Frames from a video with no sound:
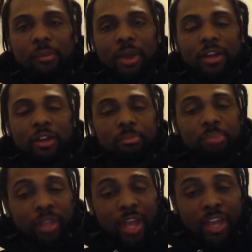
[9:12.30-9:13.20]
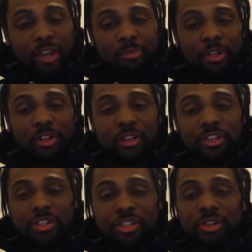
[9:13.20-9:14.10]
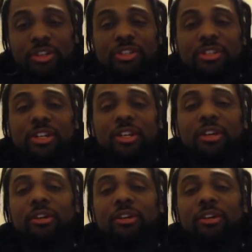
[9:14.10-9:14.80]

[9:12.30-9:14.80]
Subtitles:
not going to play it, but just so you can see.